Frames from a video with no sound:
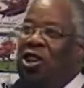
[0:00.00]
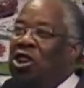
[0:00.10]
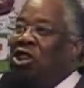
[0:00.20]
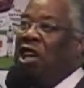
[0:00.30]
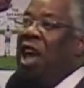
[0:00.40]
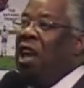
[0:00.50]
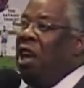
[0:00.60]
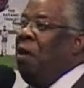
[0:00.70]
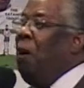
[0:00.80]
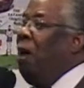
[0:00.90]
You just can't
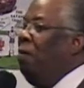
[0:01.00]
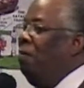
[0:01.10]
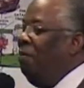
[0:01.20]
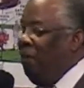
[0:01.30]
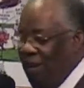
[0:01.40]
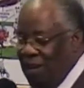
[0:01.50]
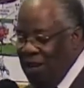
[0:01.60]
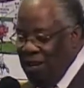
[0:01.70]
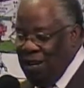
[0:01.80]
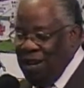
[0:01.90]
keep up.
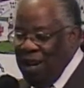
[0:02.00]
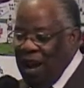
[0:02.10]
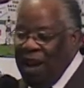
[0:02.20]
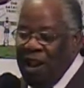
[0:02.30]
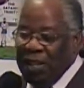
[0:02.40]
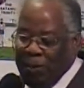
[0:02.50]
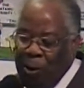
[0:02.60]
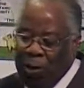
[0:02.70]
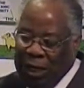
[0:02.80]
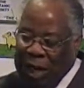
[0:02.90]
And you're not
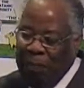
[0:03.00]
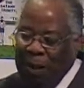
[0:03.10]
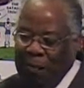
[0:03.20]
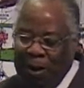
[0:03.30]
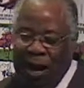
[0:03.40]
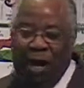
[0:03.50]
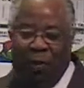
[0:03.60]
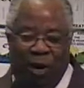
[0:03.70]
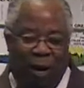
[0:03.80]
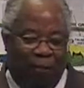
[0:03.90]
supposed to keep up
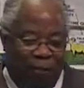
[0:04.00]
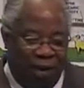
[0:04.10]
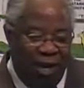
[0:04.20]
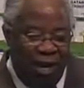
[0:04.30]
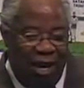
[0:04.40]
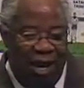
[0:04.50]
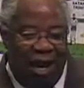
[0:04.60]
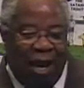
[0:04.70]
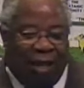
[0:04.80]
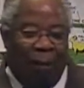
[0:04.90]
anyway,
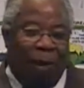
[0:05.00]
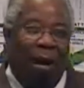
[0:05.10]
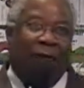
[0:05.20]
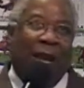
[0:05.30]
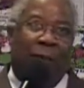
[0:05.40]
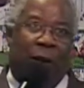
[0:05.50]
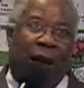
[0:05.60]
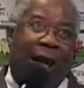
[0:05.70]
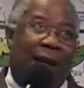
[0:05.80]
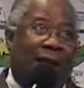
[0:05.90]
except lift up your
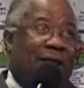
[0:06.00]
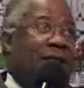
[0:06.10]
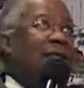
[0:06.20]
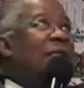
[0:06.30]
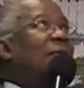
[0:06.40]
eyes. Yes.